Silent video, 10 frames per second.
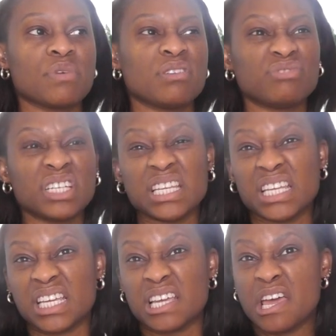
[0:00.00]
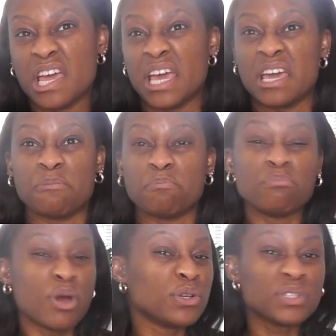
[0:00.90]
really
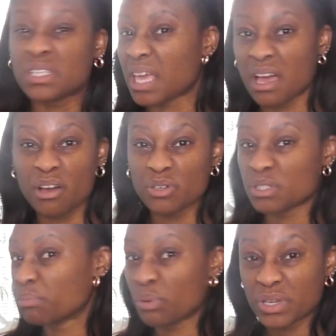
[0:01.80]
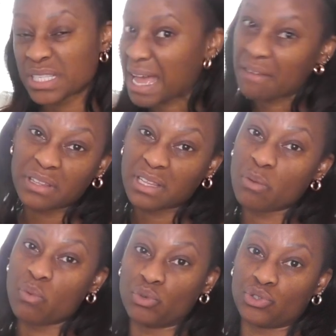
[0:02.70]
most girls and boys have in their
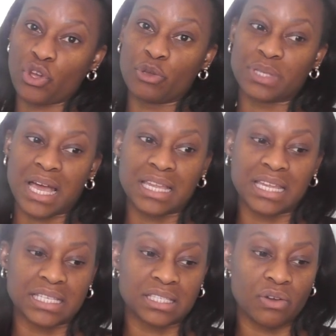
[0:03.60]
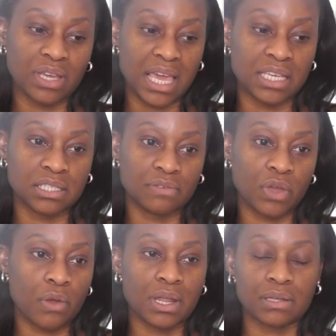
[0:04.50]
wardrobes. And it's not a case of
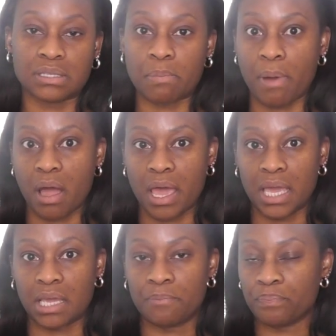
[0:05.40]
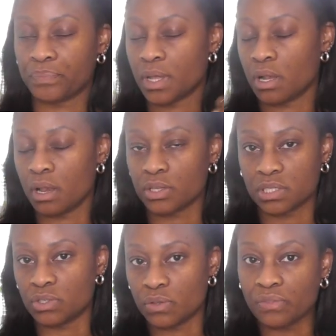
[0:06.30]
going out to buy lots
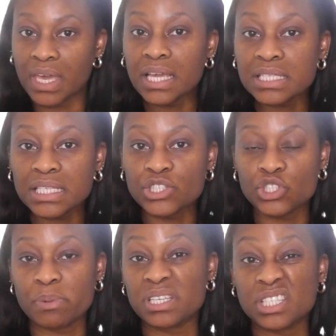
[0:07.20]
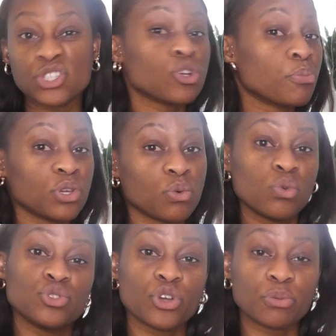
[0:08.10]
of new things, it's just basically shopping your
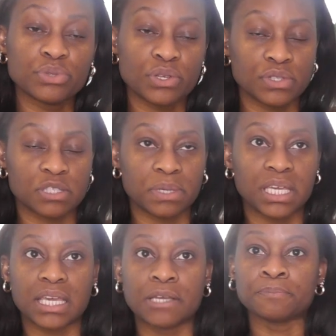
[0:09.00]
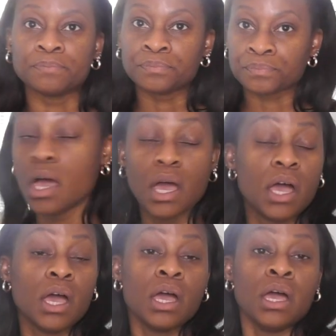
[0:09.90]
wardrobe, so to speak.
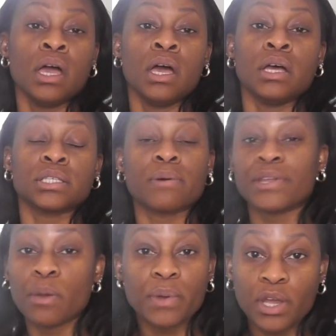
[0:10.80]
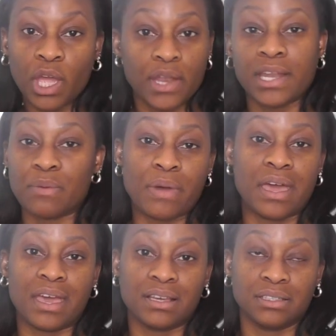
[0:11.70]
So I know we're not going
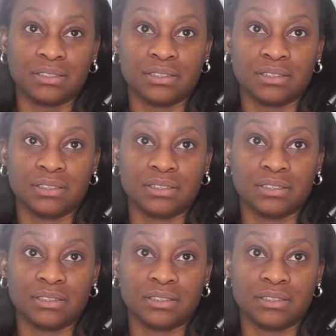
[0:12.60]
anywhere,